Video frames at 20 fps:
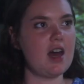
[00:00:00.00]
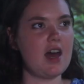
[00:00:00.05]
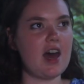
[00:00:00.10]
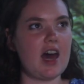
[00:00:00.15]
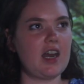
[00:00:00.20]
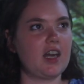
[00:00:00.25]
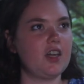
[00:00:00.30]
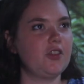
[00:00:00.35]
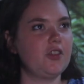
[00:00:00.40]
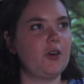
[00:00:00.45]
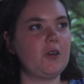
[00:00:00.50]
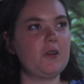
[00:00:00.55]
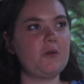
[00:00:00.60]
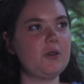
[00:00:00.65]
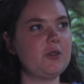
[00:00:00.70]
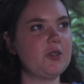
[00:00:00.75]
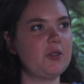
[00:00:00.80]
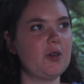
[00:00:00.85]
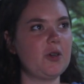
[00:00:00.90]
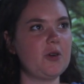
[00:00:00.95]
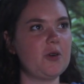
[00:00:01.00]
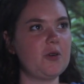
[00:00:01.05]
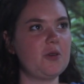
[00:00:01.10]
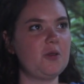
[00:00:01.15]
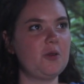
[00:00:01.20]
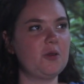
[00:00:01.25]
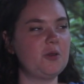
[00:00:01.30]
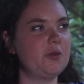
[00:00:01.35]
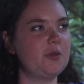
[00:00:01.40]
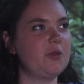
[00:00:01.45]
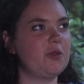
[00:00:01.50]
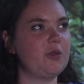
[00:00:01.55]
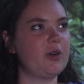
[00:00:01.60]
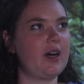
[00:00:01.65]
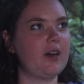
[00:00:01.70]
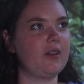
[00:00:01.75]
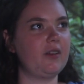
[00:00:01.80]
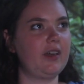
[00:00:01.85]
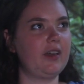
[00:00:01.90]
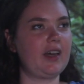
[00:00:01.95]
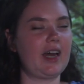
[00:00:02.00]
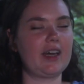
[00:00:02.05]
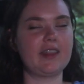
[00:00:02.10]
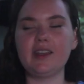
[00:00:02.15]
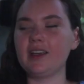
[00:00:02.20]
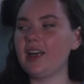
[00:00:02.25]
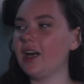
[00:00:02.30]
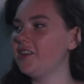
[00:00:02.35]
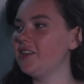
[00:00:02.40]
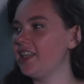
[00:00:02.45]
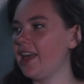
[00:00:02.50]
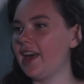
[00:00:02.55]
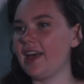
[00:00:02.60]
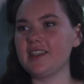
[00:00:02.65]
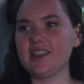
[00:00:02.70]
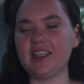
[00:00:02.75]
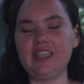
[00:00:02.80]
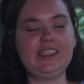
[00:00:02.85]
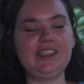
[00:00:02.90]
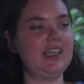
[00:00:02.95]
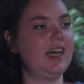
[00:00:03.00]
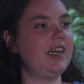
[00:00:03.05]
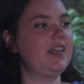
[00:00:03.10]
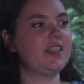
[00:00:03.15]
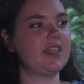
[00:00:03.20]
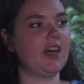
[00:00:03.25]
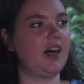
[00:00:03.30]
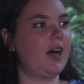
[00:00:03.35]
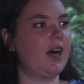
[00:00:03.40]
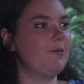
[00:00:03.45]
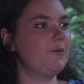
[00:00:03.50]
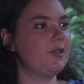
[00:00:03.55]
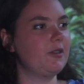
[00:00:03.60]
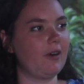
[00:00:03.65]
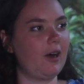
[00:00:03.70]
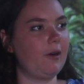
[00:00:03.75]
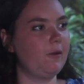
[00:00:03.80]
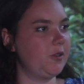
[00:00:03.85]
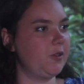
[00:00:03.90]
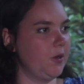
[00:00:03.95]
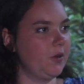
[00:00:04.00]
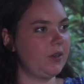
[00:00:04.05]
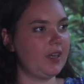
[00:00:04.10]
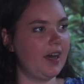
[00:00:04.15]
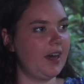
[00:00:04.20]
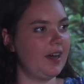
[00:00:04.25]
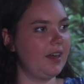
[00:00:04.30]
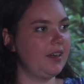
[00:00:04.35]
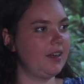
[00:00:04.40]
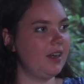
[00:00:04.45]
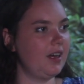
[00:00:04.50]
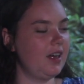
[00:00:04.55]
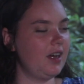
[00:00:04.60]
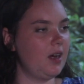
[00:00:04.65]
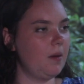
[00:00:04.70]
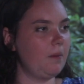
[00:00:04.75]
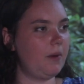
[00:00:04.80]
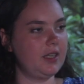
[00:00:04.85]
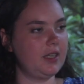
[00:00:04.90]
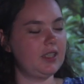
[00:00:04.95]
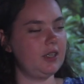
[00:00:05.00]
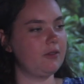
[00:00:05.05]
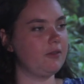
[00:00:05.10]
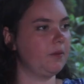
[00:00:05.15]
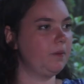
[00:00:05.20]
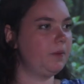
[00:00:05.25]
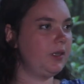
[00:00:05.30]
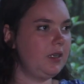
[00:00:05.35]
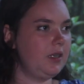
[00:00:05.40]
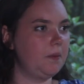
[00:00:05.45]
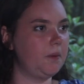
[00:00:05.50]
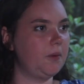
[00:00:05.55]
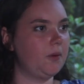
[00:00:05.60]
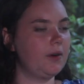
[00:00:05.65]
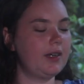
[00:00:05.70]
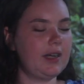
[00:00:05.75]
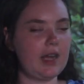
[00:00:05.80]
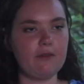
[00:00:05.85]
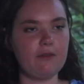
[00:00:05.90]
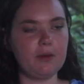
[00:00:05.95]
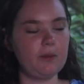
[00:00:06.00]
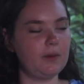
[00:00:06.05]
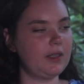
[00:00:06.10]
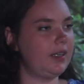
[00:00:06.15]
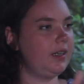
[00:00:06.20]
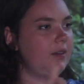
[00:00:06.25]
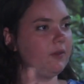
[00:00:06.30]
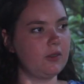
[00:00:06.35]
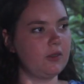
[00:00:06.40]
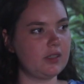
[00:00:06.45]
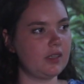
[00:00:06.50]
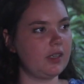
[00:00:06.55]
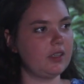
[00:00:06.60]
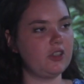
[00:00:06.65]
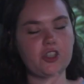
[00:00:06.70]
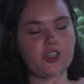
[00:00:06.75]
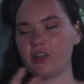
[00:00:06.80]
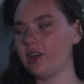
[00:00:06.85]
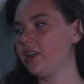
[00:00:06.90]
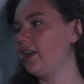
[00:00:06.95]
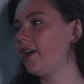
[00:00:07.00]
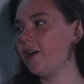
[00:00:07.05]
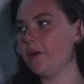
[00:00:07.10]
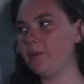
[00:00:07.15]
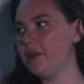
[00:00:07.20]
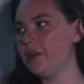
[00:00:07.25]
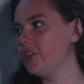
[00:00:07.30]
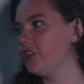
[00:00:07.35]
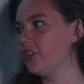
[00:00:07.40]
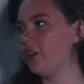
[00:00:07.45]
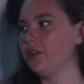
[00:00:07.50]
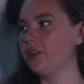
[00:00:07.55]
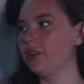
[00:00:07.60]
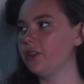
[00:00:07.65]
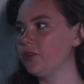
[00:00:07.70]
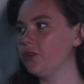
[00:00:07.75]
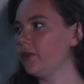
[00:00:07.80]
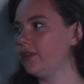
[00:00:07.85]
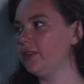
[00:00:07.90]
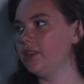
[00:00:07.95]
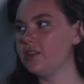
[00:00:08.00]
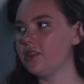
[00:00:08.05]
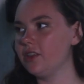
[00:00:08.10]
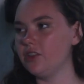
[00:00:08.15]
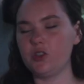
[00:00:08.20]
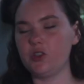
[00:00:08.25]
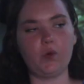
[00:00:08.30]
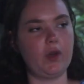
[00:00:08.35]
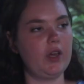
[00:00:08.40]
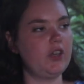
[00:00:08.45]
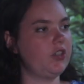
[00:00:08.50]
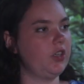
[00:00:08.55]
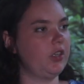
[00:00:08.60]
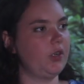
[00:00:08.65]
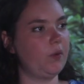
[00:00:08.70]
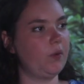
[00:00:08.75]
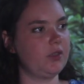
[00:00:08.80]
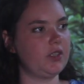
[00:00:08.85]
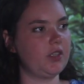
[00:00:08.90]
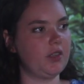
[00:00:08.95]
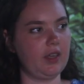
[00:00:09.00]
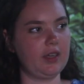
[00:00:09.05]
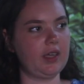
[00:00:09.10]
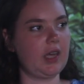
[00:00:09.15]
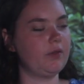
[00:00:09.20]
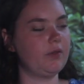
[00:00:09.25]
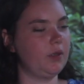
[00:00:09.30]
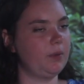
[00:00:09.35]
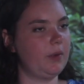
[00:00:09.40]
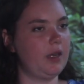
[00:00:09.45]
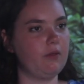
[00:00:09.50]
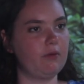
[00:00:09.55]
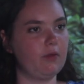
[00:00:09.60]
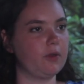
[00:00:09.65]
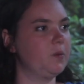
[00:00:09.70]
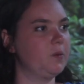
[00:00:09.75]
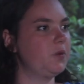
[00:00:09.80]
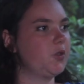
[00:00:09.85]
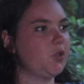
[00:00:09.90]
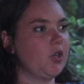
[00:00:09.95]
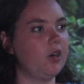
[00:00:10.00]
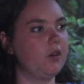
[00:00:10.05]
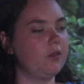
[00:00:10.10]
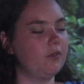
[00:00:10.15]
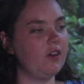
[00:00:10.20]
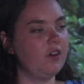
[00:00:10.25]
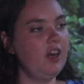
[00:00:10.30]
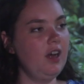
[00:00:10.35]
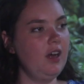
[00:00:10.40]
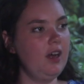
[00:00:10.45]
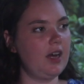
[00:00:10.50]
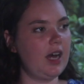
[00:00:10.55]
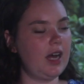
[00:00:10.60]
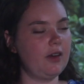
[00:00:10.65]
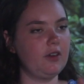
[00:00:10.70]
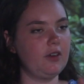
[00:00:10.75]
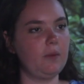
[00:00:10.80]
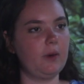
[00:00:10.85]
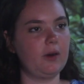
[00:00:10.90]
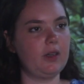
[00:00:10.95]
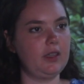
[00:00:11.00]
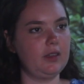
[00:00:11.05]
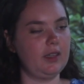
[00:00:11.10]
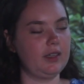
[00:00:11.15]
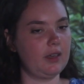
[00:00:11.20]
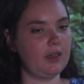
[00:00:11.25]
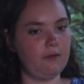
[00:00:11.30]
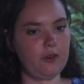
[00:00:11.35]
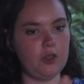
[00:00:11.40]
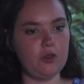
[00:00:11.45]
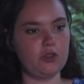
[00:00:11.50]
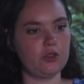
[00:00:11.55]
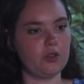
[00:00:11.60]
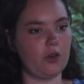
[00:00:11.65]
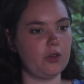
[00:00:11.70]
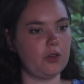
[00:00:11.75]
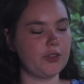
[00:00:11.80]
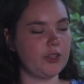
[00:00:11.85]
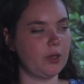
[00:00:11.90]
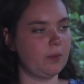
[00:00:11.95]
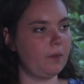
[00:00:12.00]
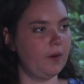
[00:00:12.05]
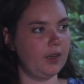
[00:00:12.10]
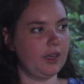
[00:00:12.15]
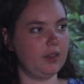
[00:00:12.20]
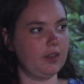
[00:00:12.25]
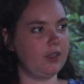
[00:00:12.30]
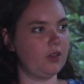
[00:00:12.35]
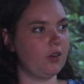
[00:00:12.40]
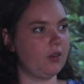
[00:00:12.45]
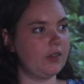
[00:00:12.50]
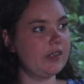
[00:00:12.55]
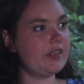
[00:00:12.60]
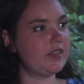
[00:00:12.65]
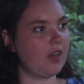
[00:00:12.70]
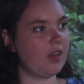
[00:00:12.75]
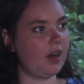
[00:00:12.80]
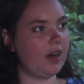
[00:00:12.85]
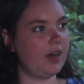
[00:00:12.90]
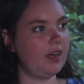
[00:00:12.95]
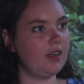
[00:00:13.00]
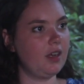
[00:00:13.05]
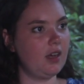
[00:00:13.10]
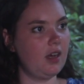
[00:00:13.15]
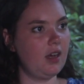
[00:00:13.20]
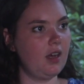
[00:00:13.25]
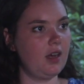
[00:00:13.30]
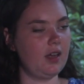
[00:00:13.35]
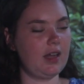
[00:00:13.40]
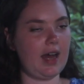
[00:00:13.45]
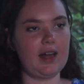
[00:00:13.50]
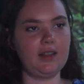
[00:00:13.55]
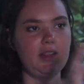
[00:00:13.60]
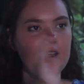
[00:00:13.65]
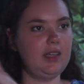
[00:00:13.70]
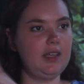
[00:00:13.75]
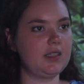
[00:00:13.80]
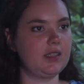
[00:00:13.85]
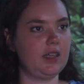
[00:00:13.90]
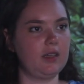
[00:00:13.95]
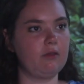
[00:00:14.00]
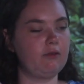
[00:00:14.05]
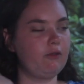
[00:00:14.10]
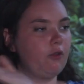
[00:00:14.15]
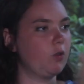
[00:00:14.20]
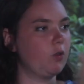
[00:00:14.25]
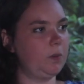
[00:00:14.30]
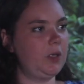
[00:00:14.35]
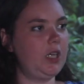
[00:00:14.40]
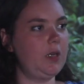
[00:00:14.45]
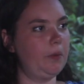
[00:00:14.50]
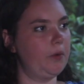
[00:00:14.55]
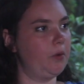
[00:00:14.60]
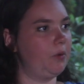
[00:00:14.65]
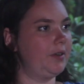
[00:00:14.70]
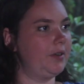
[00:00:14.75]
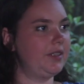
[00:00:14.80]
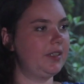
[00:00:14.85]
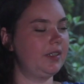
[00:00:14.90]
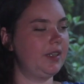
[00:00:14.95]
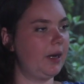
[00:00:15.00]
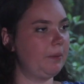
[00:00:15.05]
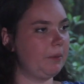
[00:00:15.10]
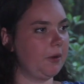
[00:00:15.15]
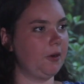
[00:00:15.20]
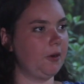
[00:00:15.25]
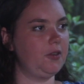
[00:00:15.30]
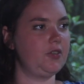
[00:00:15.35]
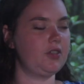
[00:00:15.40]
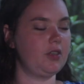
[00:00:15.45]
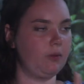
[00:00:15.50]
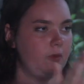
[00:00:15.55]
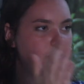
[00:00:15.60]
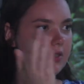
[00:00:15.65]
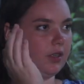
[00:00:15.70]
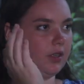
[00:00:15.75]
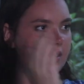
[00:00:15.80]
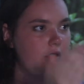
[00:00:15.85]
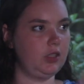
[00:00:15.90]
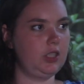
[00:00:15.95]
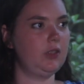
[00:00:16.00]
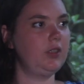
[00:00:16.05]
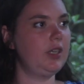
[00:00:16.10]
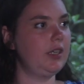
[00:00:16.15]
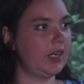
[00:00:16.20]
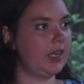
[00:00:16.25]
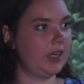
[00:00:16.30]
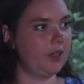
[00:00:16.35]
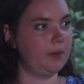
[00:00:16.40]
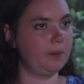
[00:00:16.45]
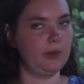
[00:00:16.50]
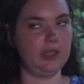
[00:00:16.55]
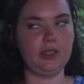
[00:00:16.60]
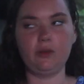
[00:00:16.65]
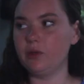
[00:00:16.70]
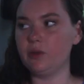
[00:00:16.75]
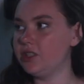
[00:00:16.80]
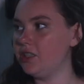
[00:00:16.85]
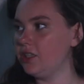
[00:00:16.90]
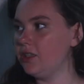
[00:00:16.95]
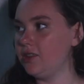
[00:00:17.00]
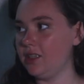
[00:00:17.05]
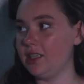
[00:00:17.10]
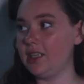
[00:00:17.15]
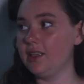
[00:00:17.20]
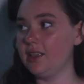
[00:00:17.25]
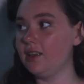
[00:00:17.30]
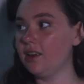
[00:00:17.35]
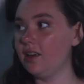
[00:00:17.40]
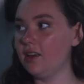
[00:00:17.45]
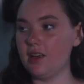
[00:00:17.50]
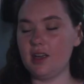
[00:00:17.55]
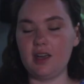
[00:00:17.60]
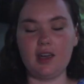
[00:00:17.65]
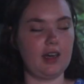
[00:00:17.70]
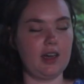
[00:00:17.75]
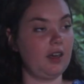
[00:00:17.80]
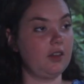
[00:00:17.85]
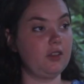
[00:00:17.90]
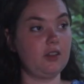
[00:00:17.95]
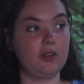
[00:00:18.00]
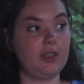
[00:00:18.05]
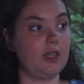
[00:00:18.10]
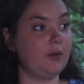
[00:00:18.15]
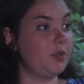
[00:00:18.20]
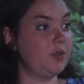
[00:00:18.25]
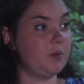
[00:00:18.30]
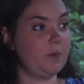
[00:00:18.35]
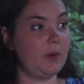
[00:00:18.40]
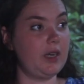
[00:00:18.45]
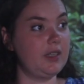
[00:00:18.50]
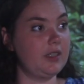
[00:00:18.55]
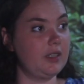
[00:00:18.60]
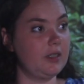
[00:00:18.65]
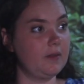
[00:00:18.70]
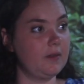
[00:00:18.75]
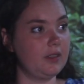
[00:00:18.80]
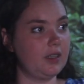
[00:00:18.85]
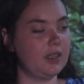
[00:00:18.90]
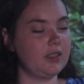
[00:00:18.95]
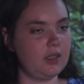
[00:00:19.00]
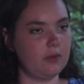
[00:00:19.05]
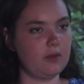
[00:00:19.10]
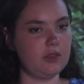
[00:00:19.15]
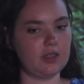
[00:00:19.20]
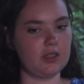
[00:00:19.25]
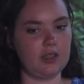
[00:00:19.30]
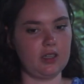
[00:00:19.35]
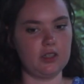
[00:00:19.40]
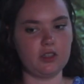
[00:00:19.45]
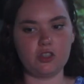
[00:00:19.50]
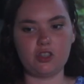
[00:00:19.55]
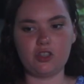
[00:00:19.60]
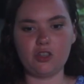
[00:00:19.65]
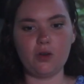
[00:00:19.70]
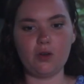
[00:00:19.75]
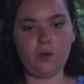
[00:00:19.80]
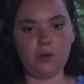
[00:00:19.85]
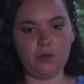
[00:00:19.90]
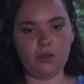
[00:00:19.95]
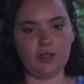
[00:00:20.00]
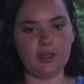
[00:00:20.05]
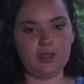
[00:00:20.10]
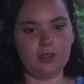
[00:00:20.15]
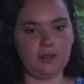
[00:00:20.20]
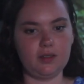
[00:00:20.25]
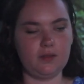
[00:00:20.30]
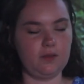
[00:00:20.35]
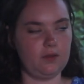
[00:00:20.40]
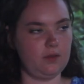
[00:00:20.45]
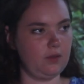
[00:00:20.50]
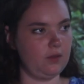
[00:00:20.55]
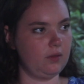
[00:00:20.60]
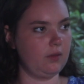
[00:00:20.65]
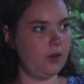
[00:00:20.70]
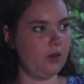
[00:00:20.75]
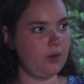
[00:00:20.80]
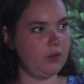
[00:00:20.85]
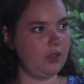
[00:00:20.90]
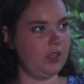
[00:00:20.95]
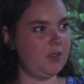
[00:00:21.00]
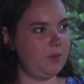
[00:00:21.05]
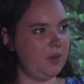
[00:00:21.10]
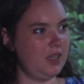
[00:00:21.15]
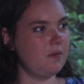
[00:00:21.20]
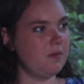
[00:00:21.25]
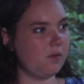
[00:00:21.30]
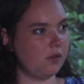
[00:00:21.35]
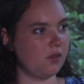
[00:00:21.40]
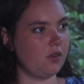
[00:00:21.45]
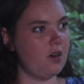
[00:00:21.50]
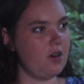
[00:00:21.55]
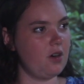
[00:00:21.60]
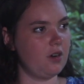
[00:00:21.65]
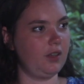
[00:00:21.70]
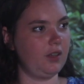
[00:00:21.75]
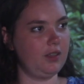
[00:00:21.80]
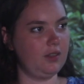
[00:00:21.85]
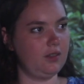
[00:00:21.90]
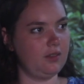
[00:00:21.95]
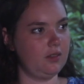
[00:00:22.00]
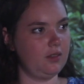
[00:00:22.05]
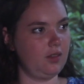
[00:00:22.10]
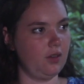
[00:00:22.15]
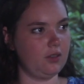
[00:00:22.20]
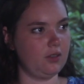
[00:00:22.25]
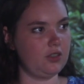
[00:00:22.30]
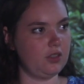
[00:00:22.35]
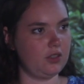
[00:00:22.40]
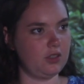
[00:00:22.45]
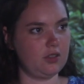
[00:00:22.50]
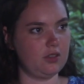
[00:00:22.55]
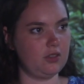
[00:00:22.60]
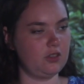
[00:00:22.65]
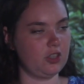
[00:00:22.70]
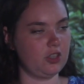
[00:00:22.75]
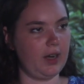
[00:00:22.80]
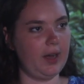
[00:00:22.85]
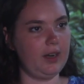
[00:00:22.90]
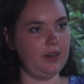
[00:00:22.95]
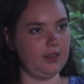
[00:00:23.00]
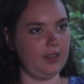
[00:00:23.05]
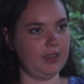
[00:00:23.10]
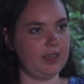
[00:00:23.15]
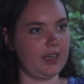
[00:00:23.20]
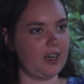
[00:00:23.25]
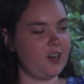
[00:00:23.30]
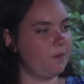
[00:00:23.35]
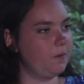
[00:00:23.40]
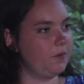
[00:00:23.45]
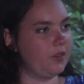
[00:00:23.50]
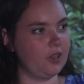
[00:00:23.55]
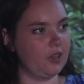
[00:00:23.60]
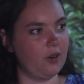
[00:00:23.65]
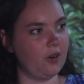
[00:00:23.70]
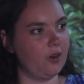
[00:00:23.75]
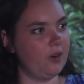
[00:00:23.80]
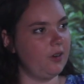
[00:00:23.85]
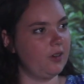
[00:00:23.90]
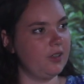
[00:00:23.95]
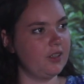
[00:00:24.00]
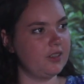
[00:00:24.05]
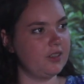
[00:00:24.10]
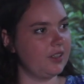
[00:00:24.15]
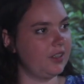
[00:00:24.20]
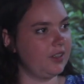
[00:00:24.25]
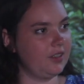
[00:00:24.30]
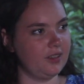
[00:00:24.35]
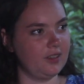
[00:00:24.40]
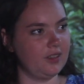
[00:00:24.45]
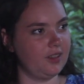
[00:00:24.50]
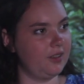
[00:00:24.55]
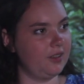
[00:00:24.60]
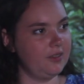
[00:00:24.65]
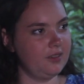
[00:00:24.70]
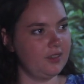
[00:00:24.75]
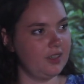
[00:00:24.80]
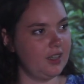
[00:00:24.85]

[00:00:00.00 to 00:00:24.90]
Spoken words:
And I thought it was so cool how, like, I think I was asked, like, 10 times if I was okay by different people, and everybody was like trying to help each other during the situation. It wasn't like every man for himself. Everybody, like if you saw somebody like on the side, at least like 4 people went to that person and was like, do you need help, like what do you need? I thought that was amazing because it was like it showed like who these people are, like they're just trying to like help the cause, like, you know.